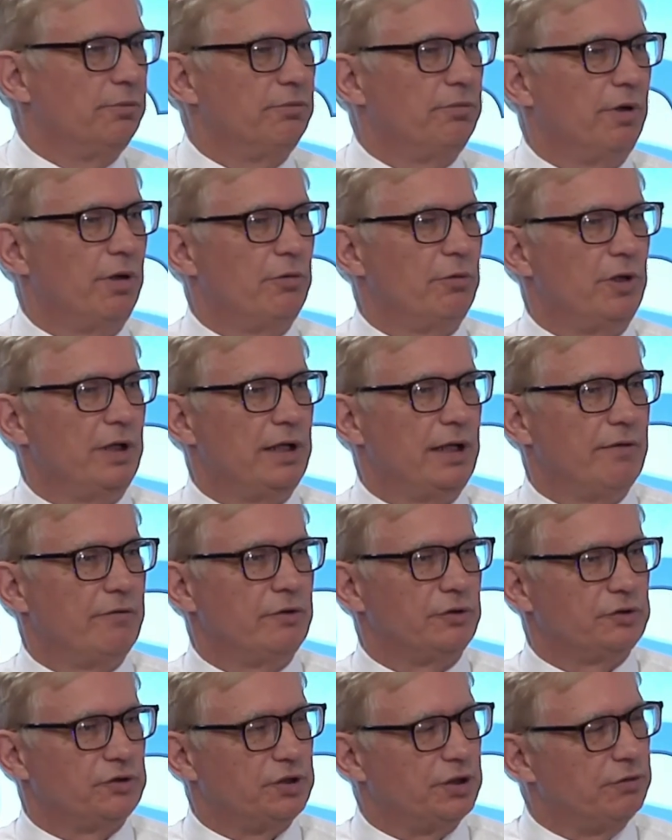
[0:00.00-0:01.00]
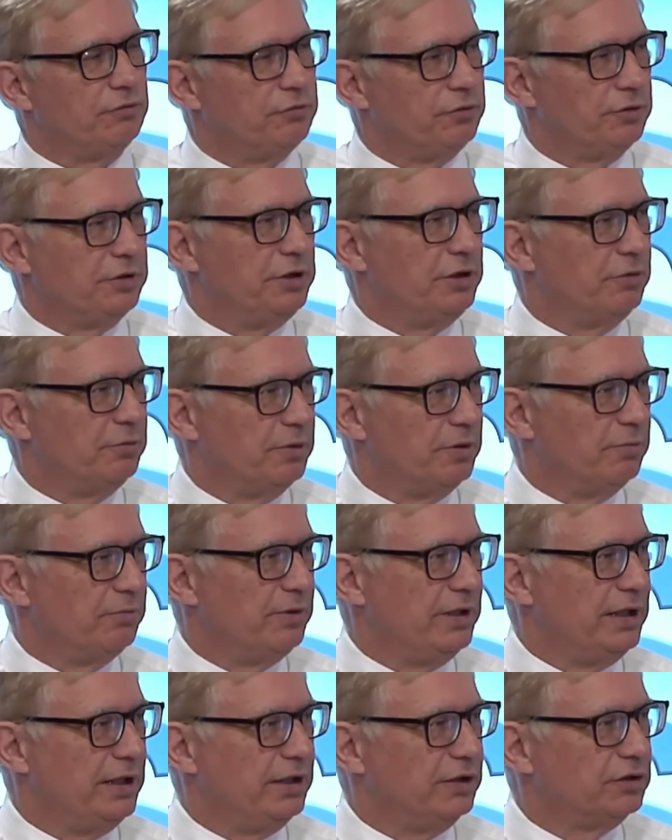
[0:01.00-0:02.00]
But whenever sinful human
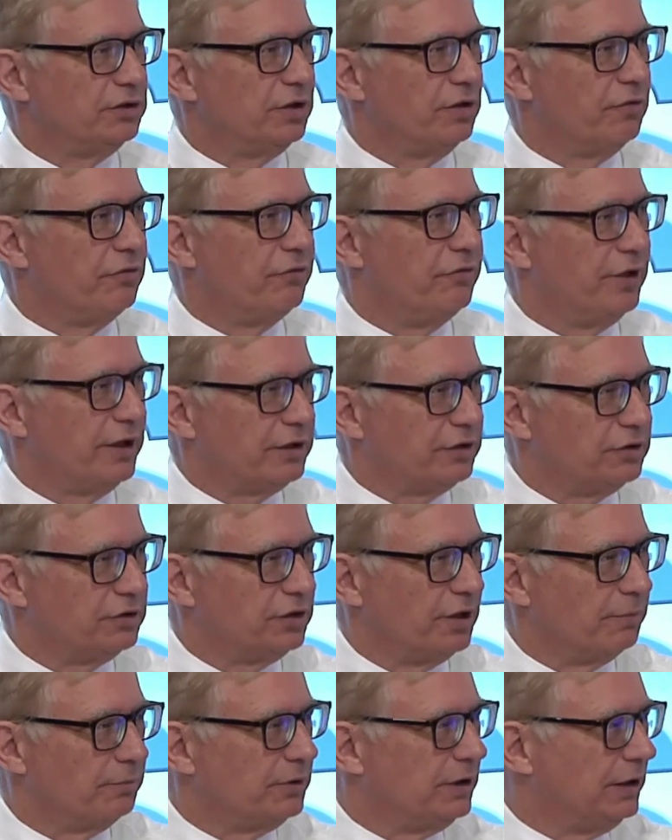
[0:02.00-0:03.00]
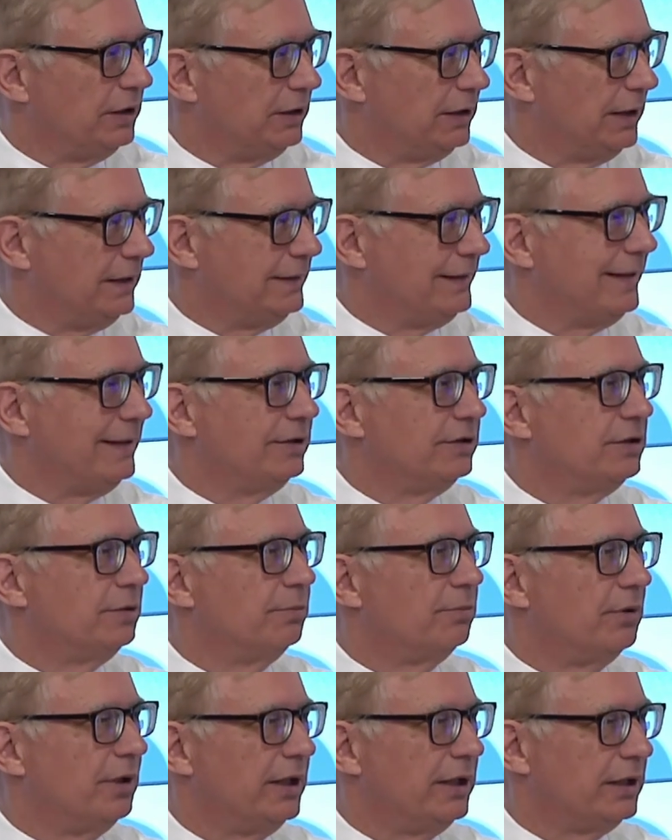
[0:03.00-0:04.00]
beings fix something, they tend to
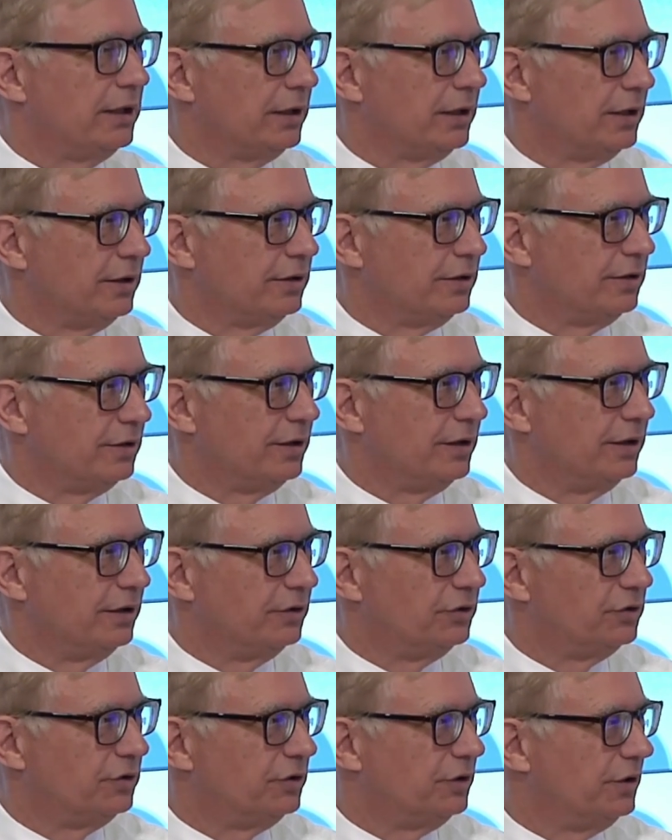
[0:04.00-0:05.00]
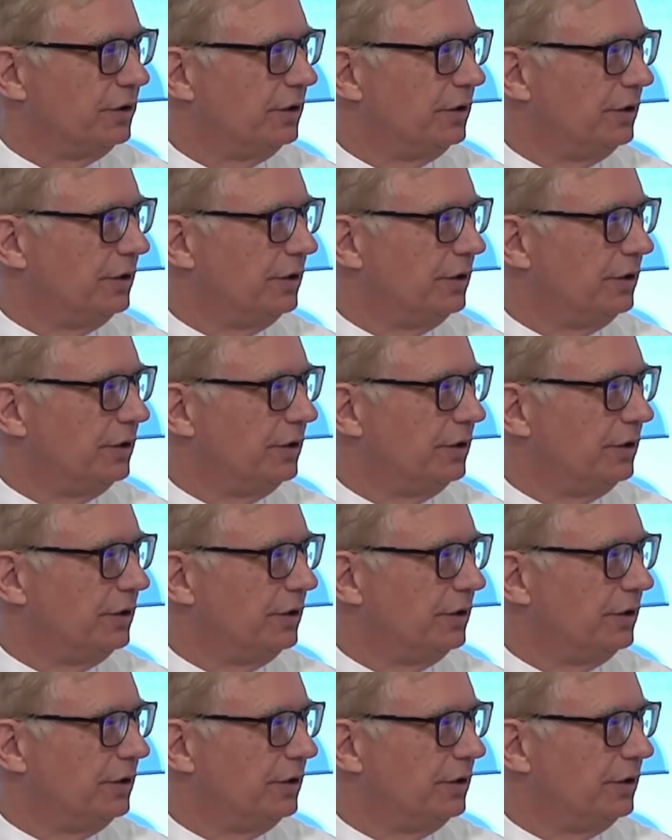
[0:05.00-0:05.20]
break other things